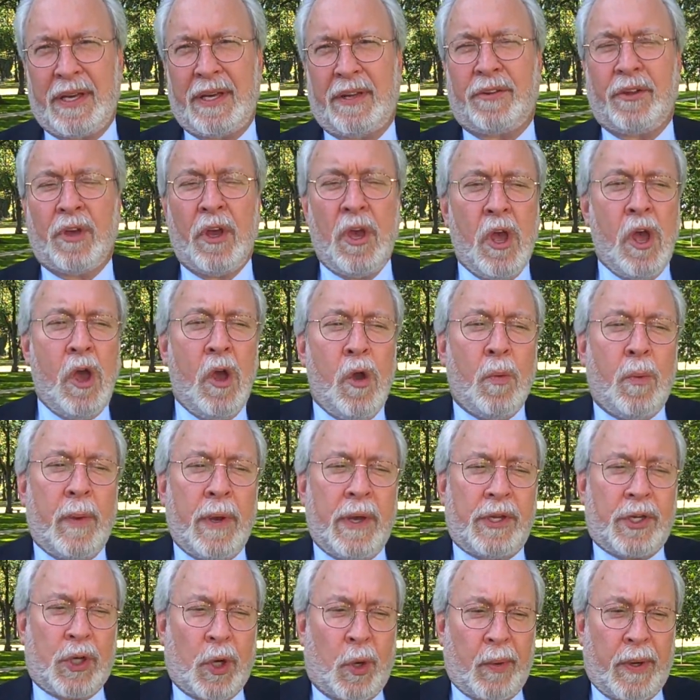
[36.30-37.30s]
Yeah. We
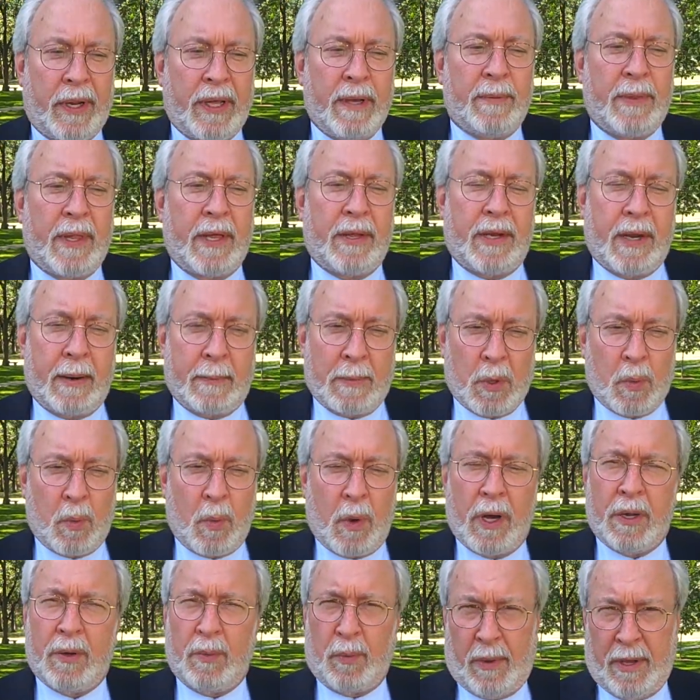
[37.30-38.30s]
told him that number
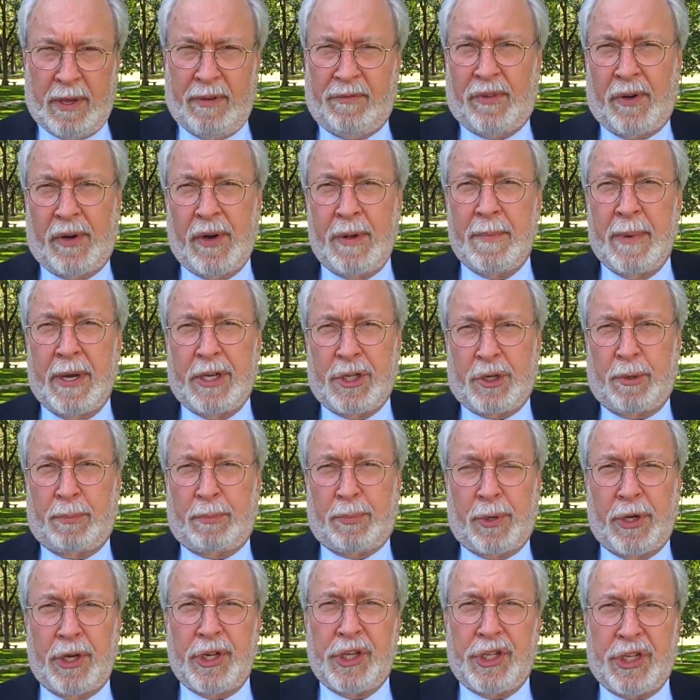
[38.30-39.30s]
one, we very much
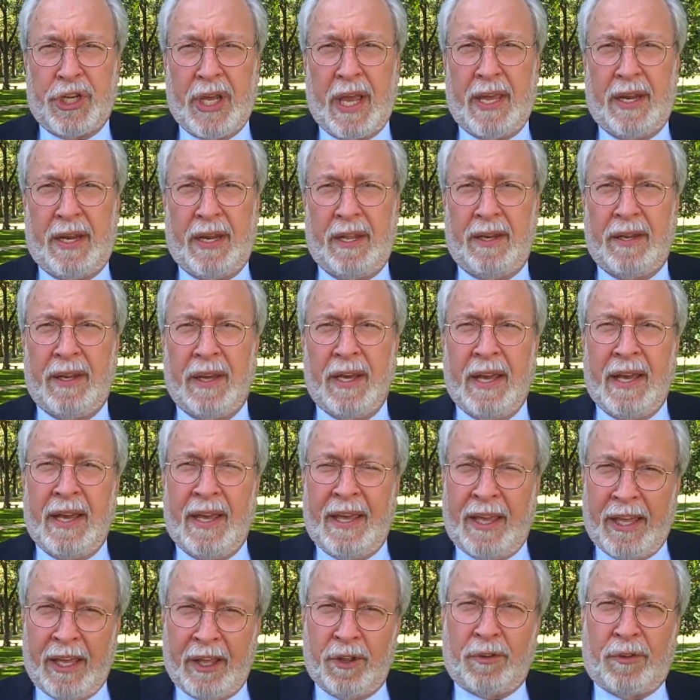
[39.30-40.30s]
appreciated
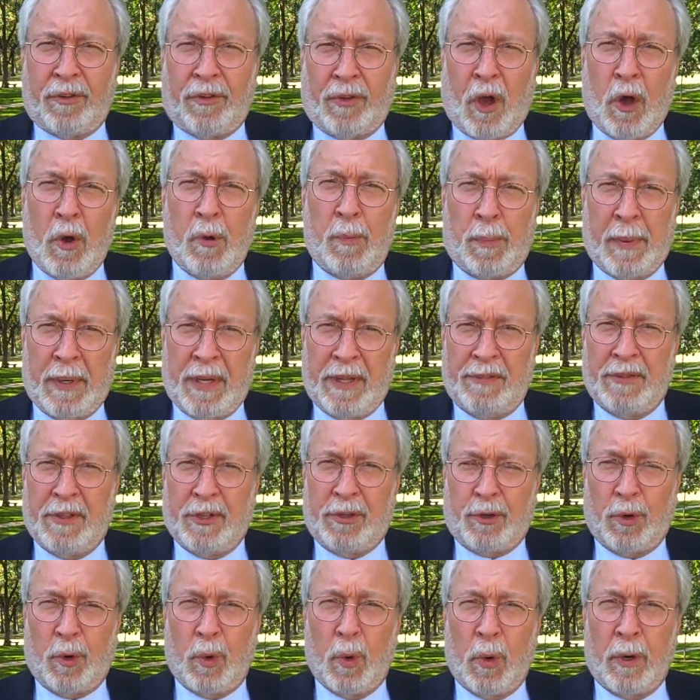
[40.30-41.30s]
his opening the
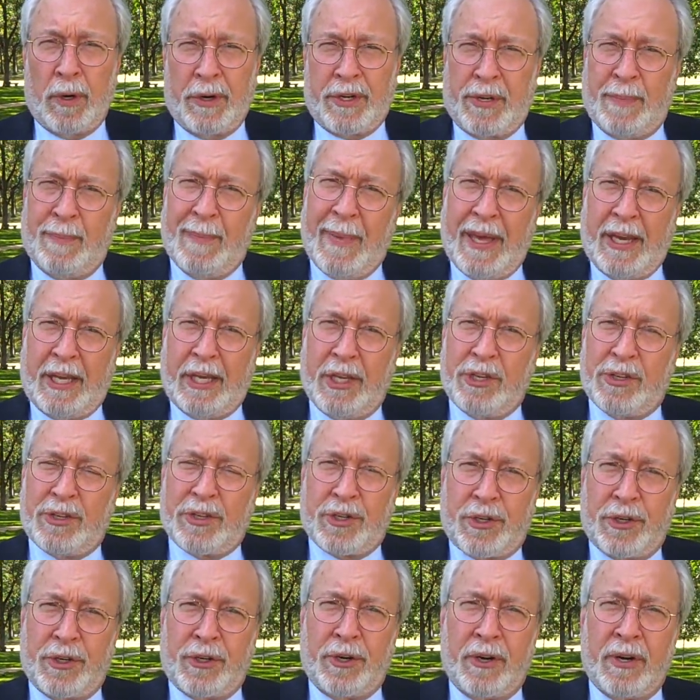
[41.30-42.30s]
door to making
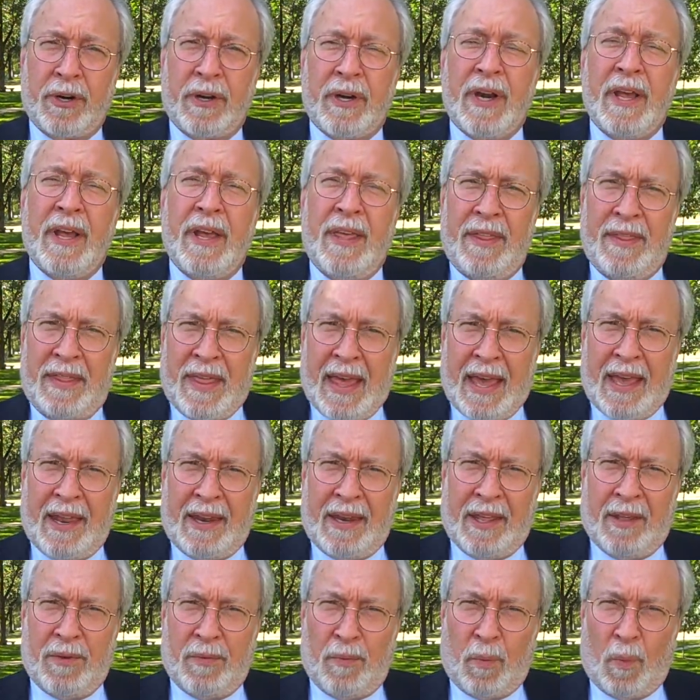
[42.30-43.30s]
sure that
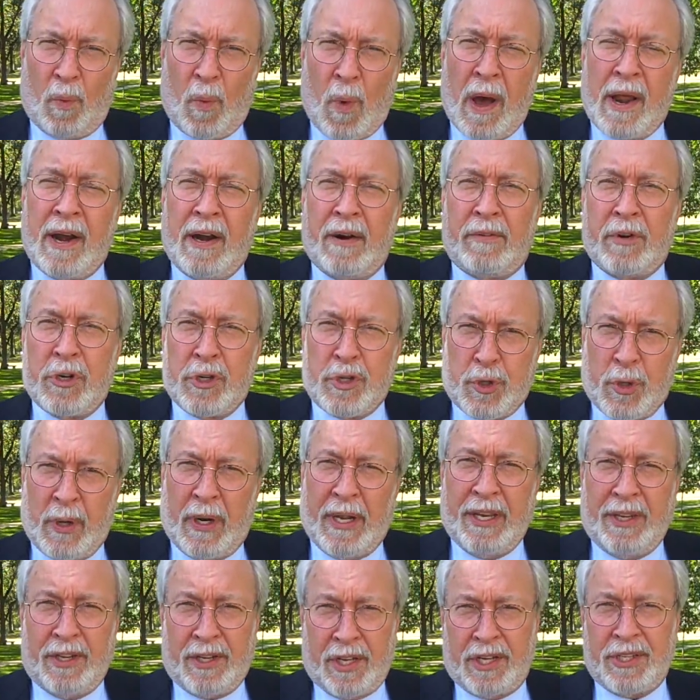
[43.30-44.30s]
whatever
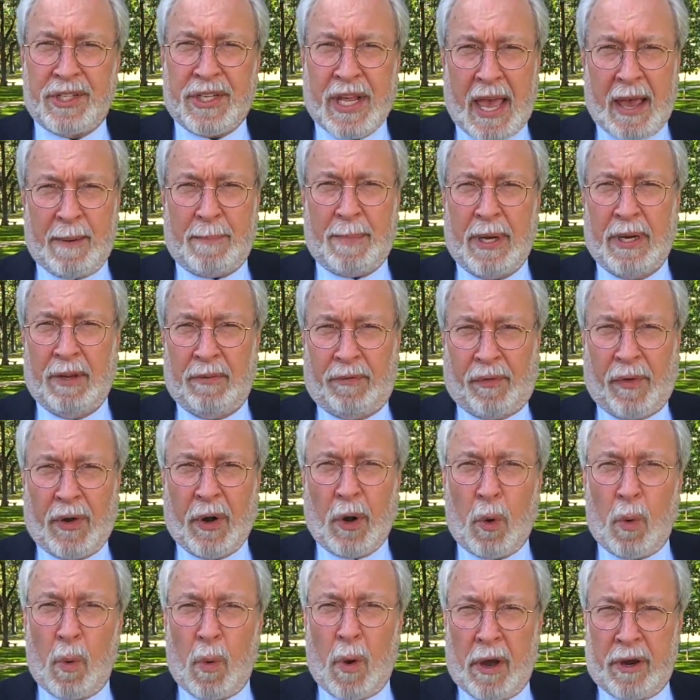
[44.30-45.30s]
drilling does happen in
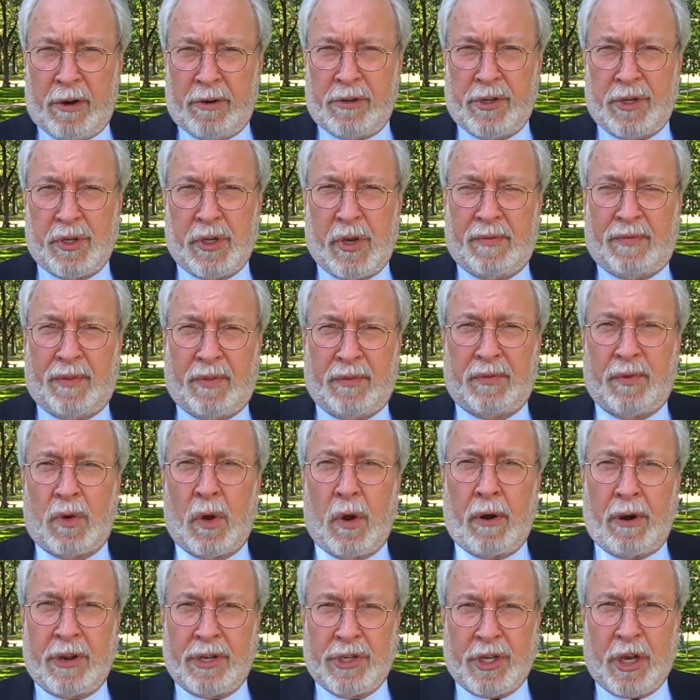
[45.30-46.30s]
federal waters off of
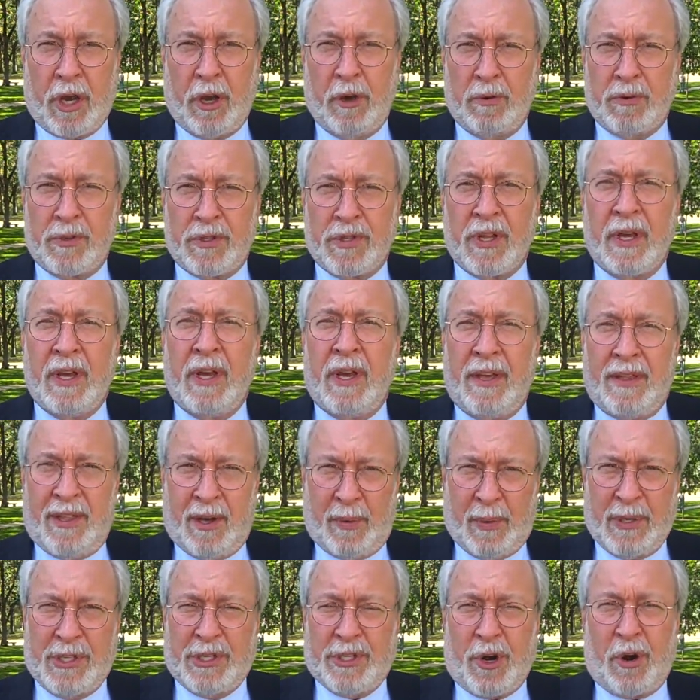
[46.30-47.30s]
Florida's coast, that
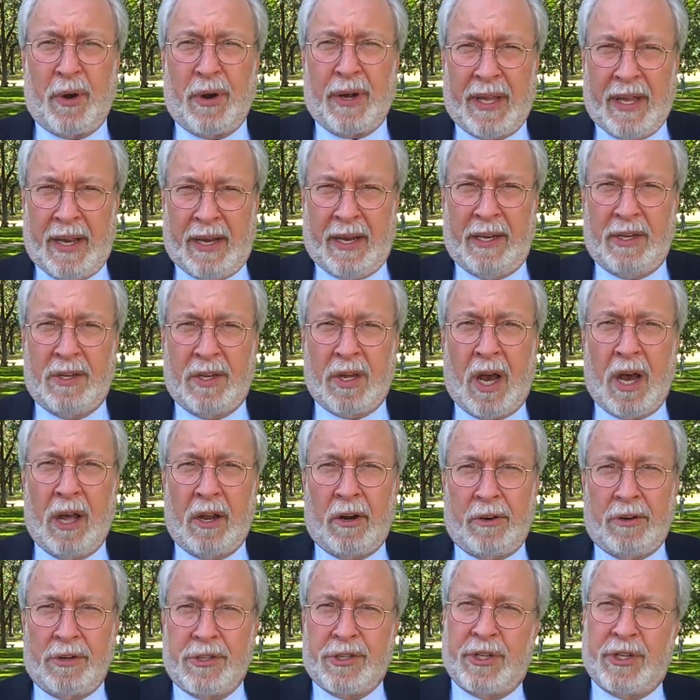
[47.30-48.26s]
we start getting dollars.